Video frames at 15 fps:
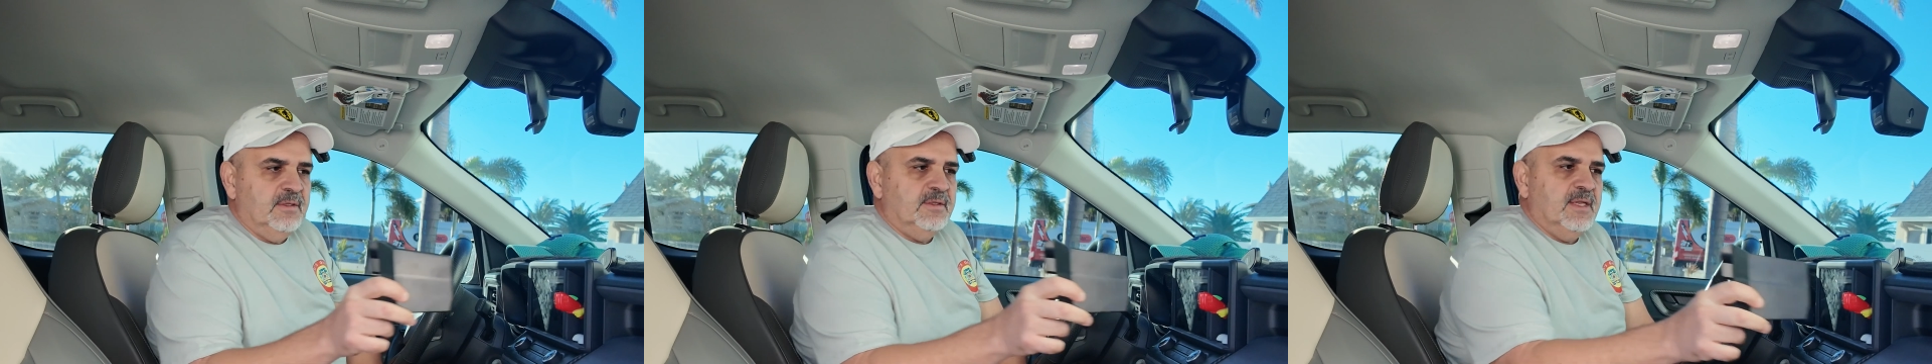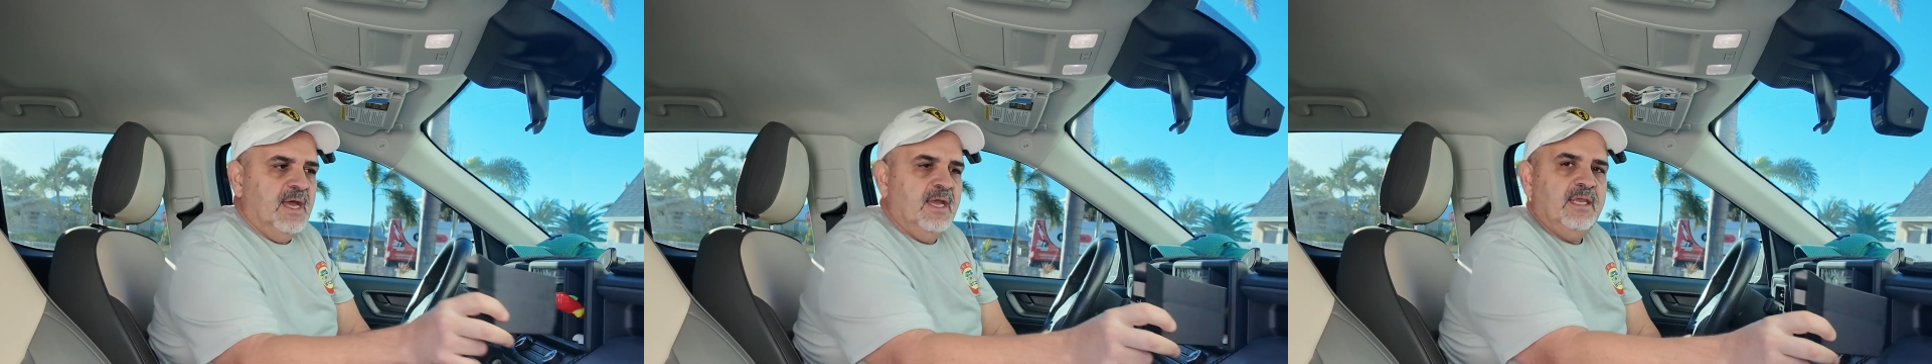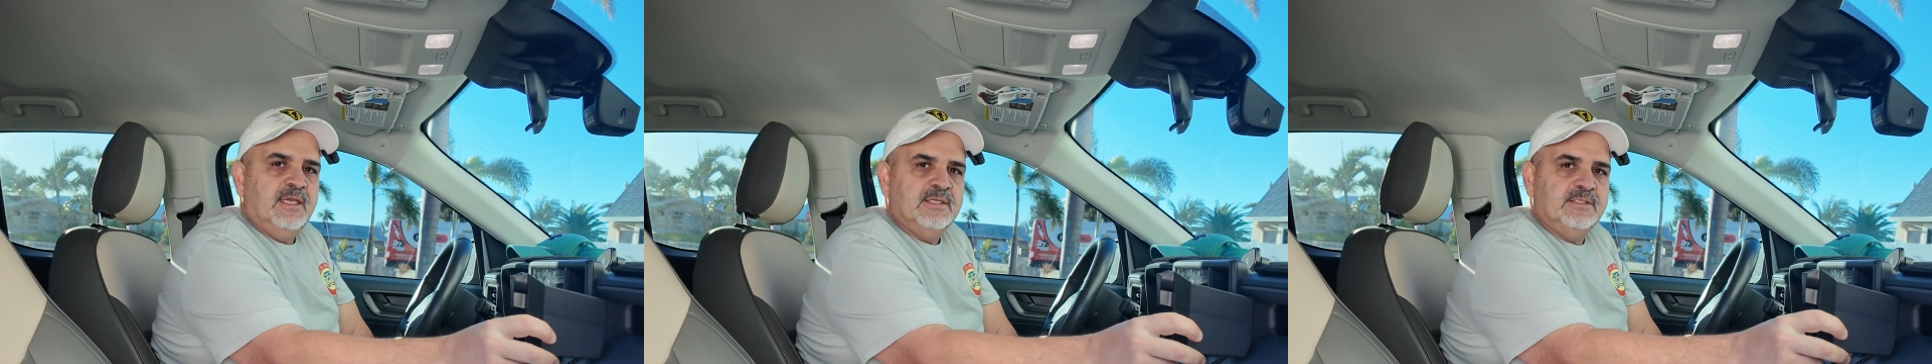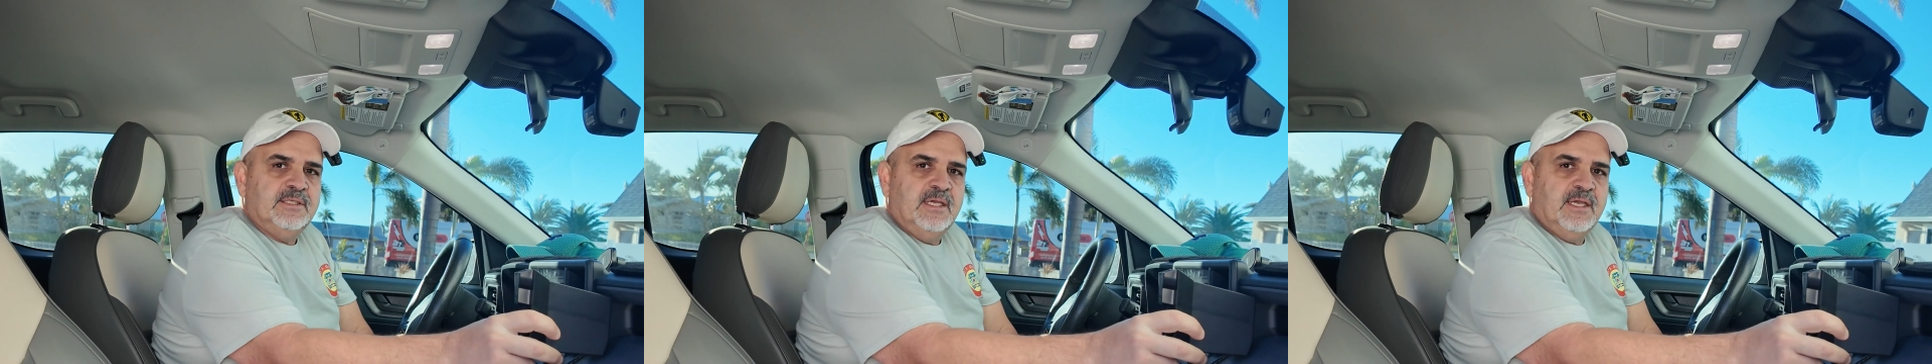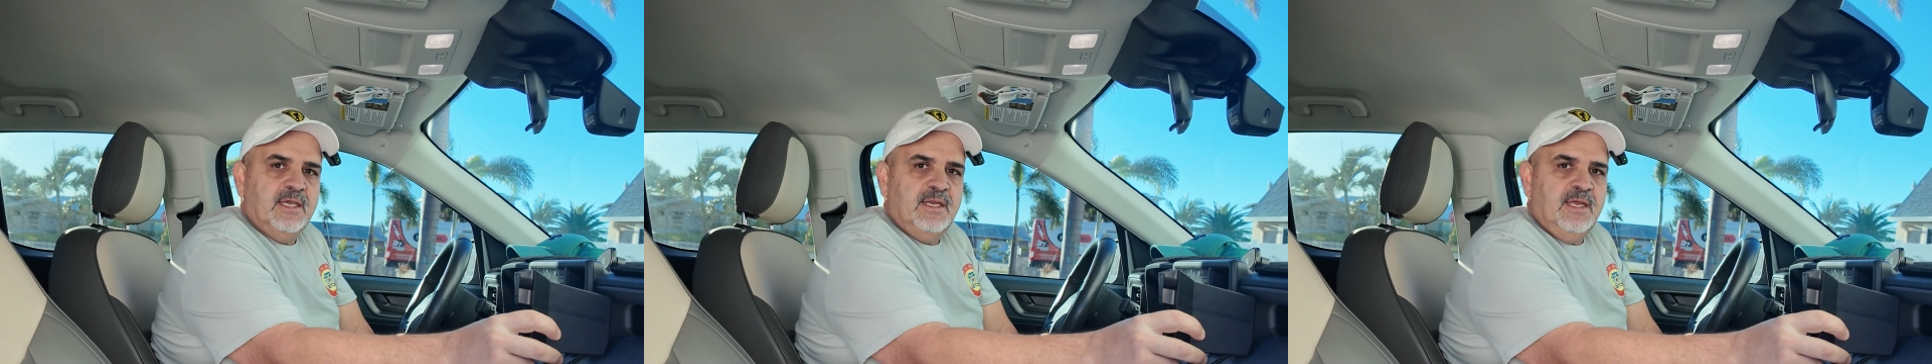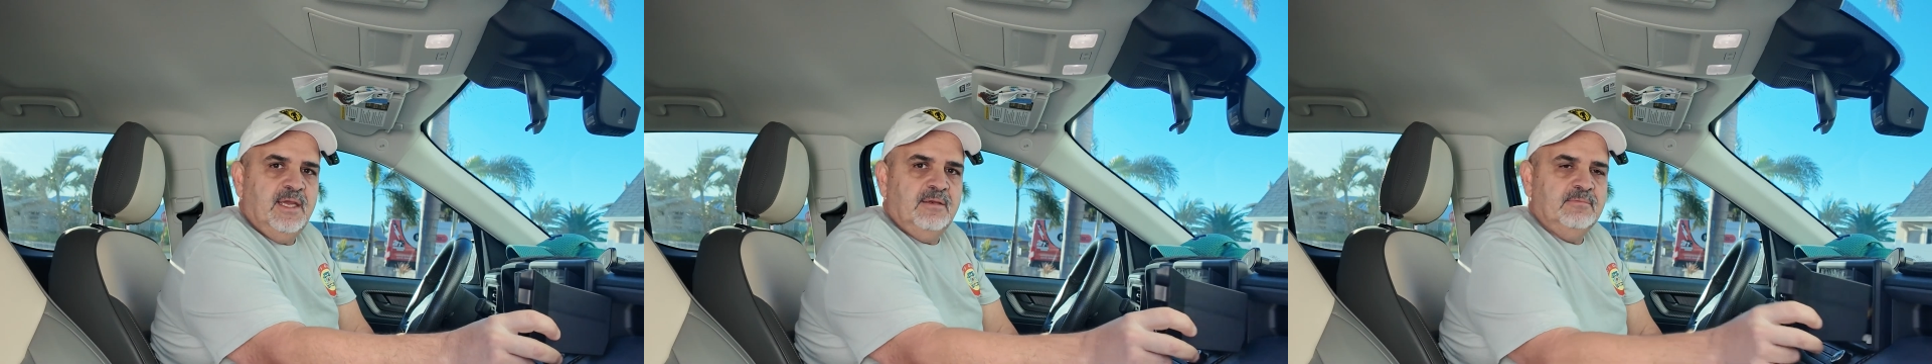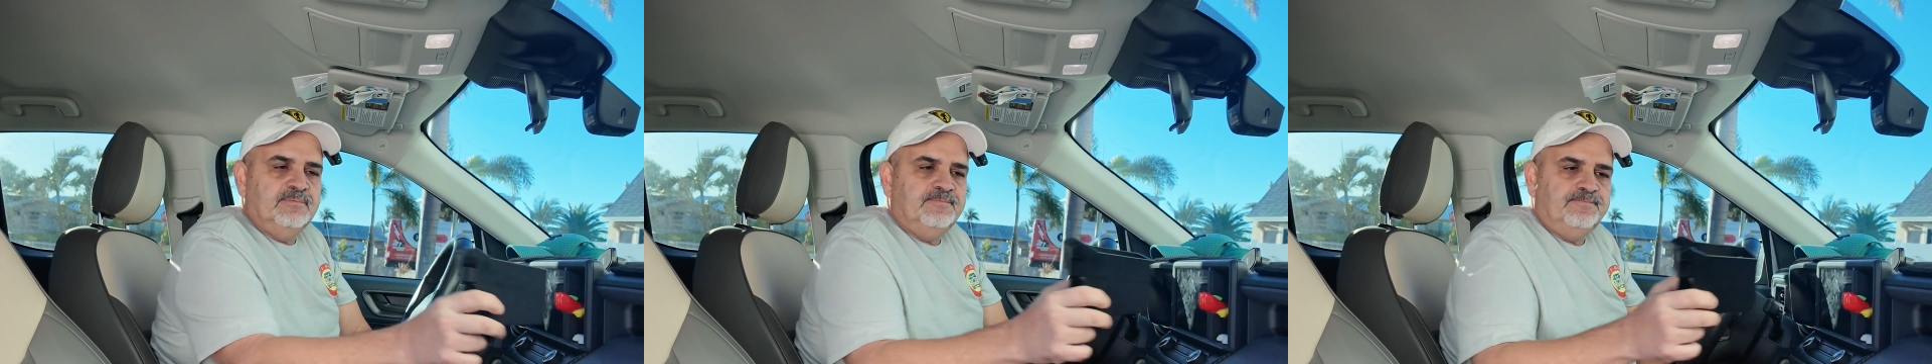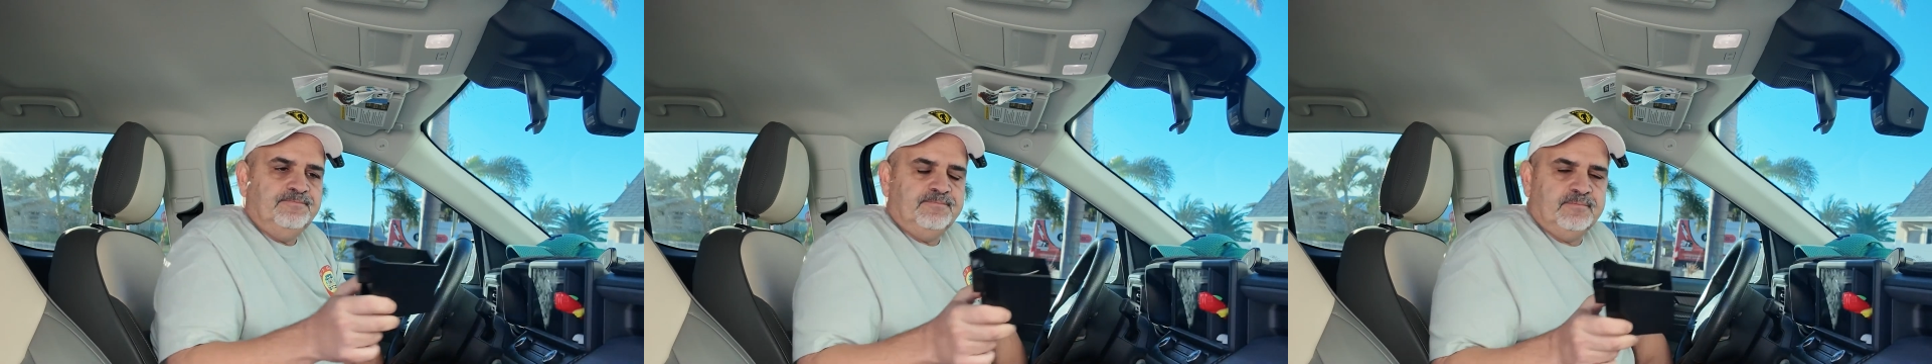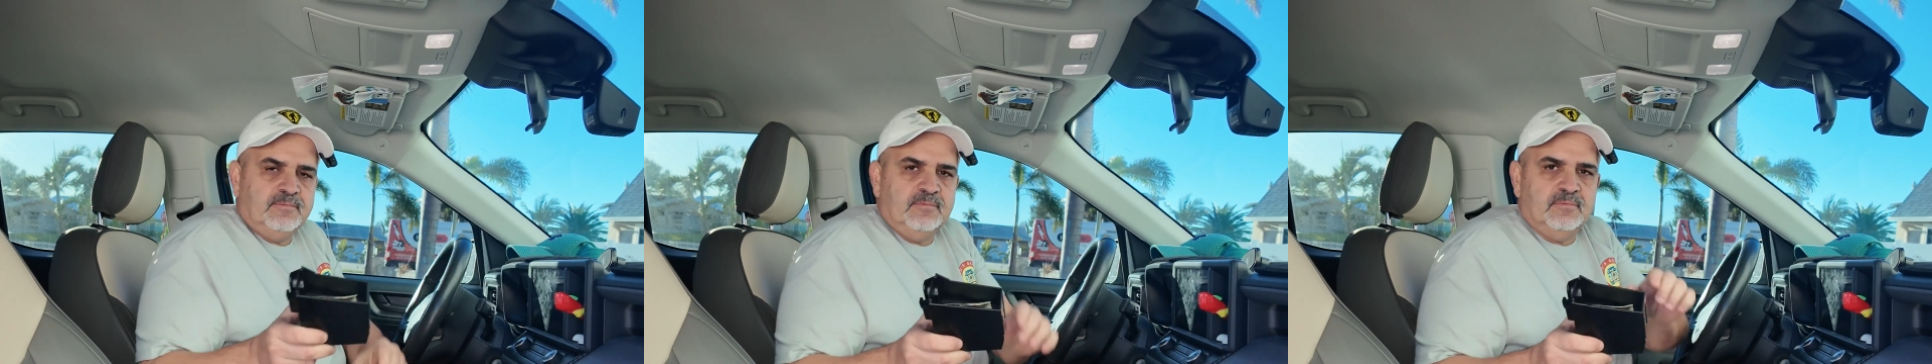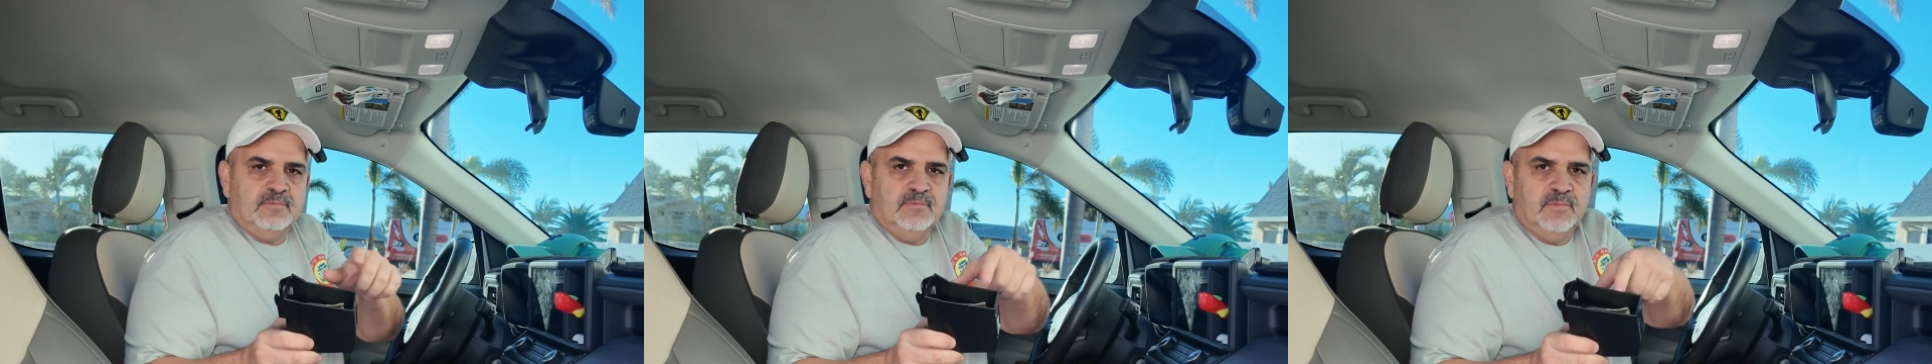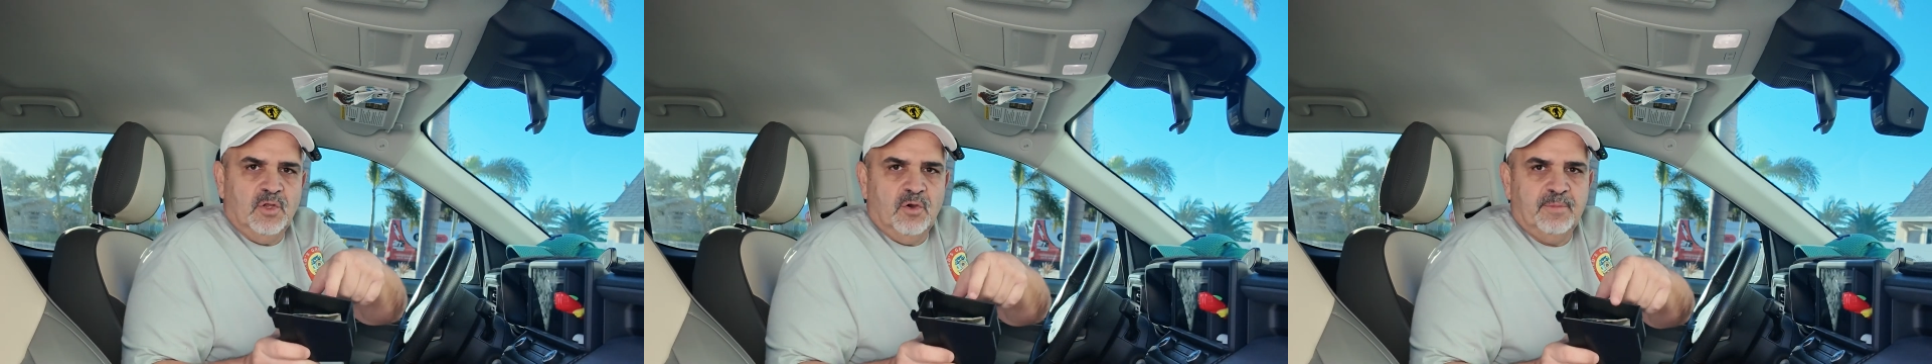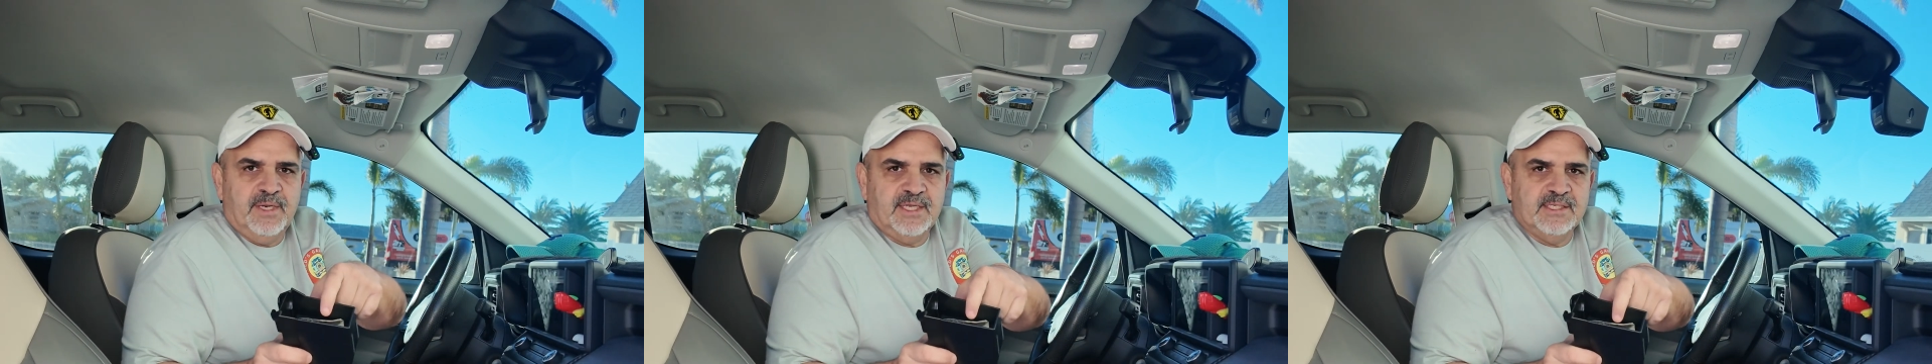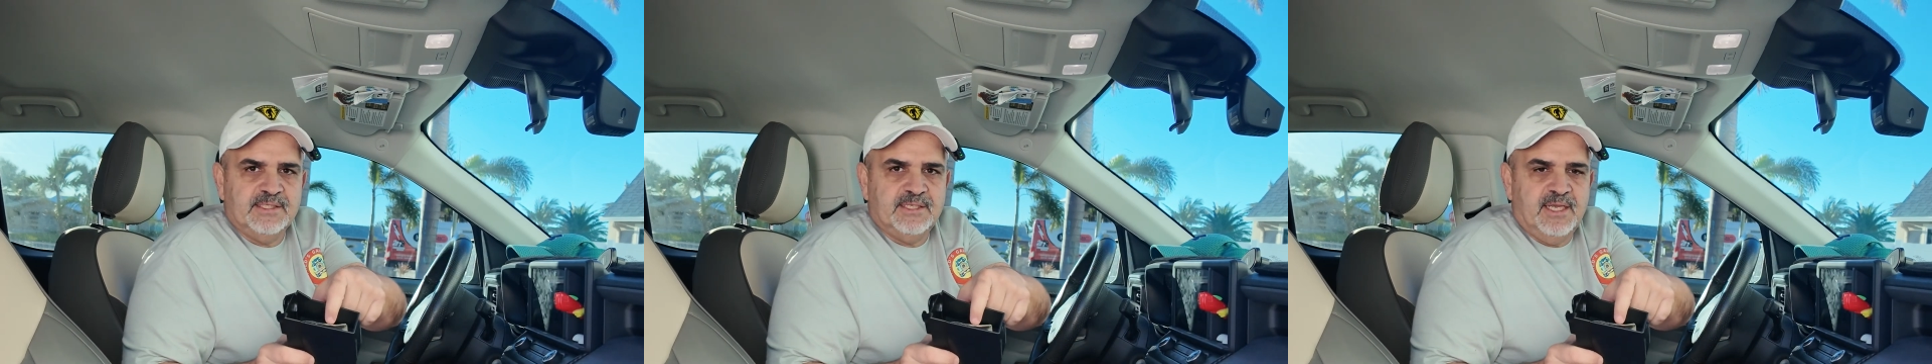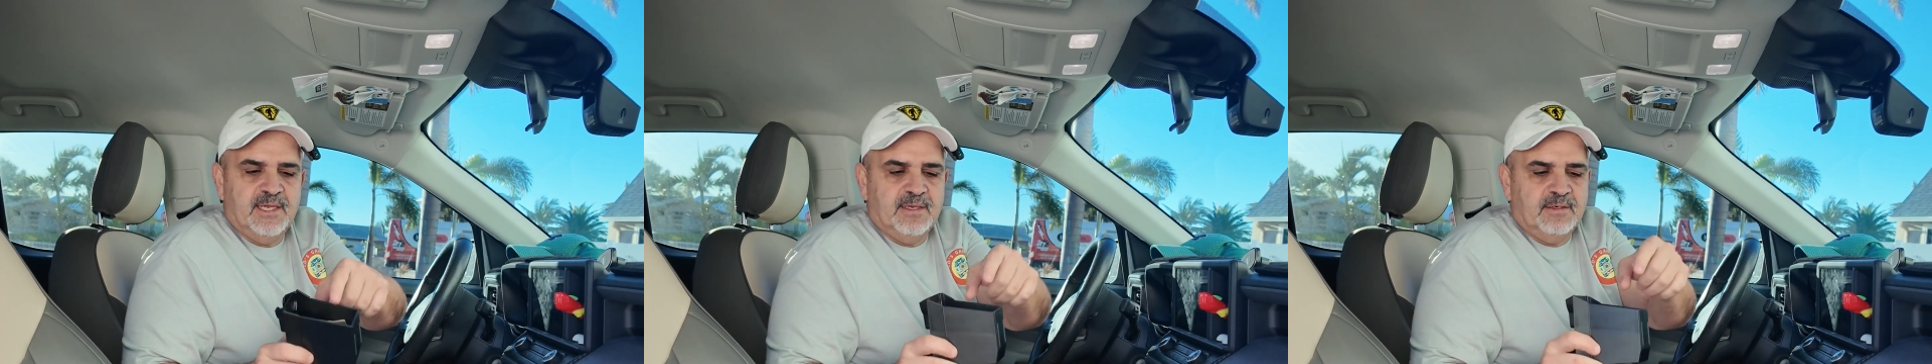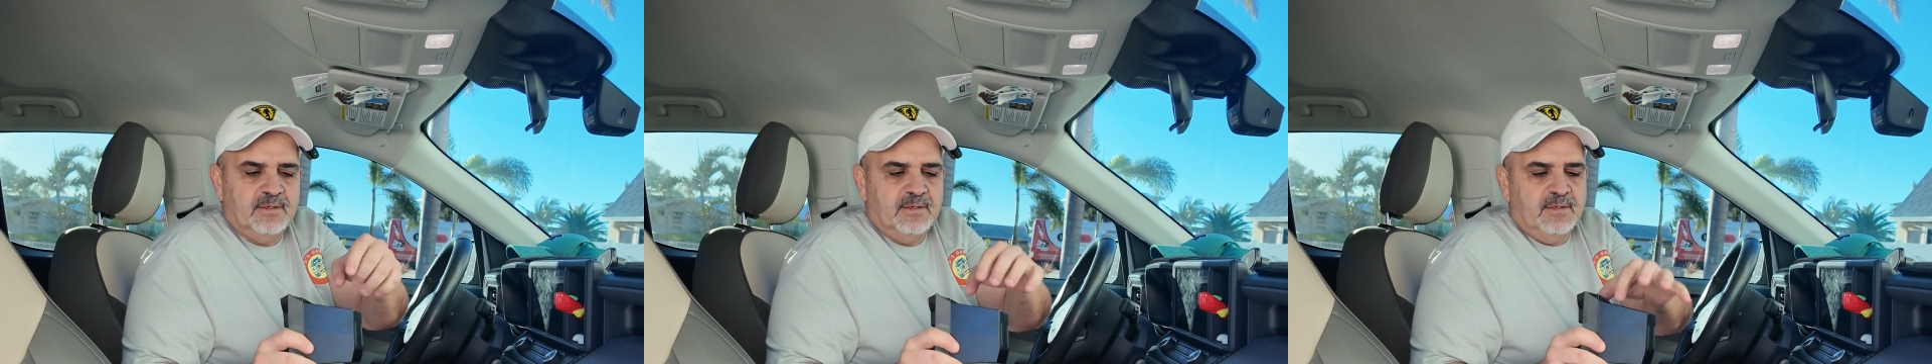now you can stick it in and nobody can see it.